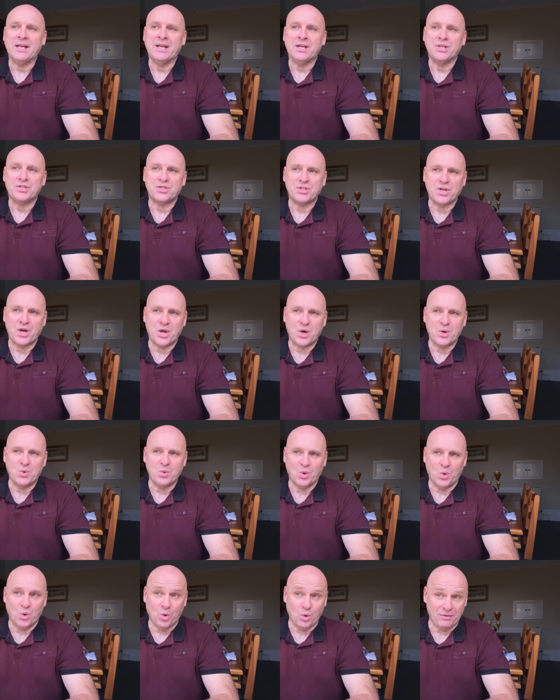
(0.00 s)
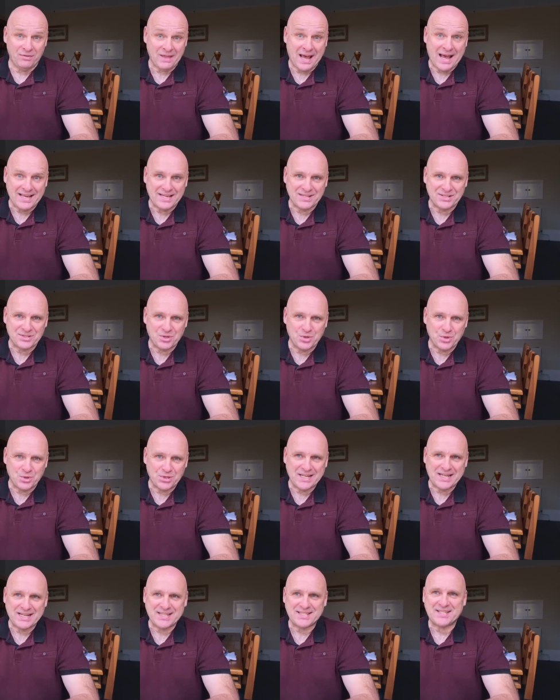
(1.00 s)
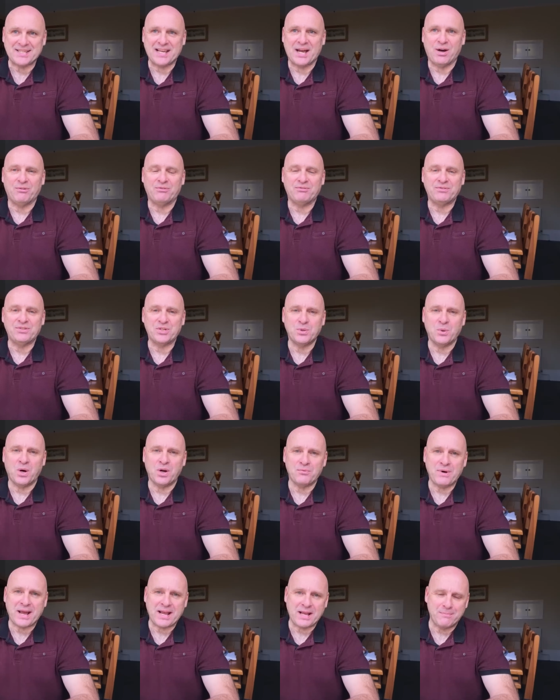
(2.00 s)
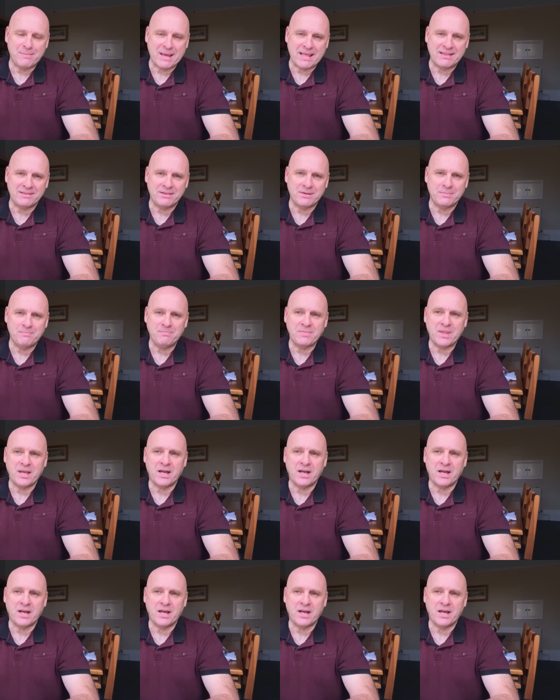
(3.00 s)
So, all of that is good in itself. Do I recommend them?